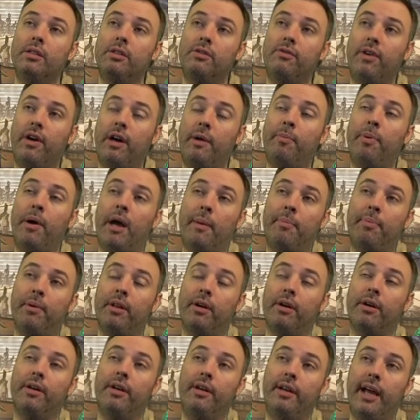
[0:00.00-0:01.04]
This is very
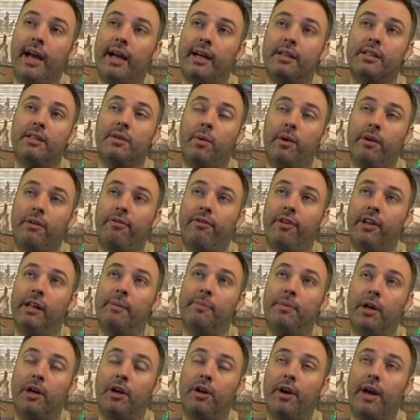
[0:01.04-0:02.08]
popular in decks that want to
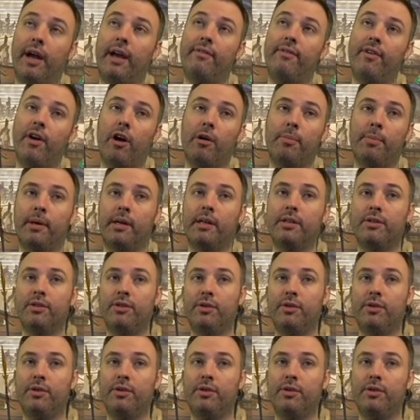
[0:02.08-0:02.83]
fill up their graveyard